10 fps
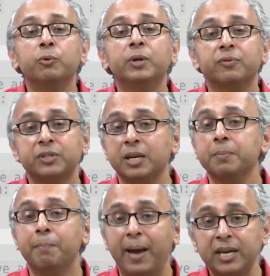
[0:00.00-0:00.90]
We have said
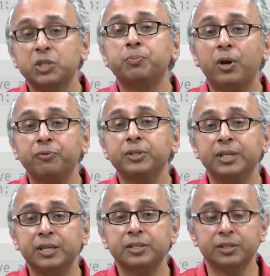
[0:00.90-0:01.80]
max profit is